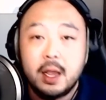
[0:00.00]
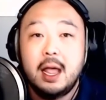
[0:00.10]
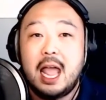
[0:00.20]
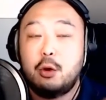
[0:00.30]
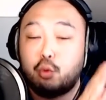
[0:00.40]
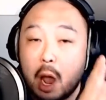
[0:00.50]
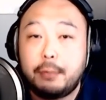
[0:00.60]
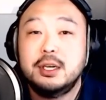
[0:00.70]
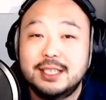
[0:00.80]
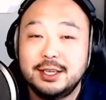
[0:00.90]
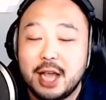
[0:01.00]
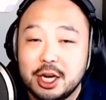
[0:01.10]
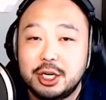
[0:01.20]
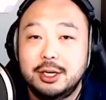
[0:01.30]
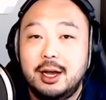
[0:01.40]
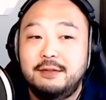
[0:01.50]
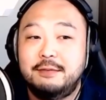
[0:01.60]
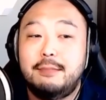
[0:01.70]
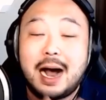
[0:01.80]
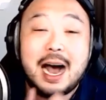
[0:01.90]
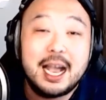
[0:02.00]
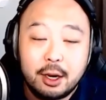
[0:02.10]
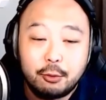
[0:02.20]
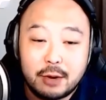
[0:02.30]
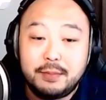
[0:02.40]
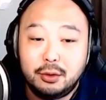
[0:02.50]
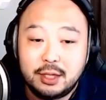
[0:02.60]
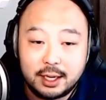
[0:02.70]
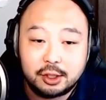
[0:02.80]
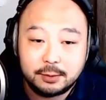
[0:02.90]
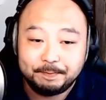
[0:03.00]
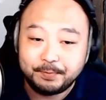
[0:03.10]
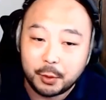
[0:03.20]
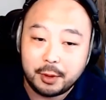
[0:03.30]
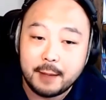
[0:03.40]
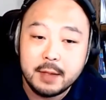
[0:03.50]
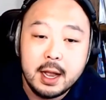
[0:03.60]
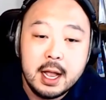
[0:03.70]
A representation of my reputation, okay?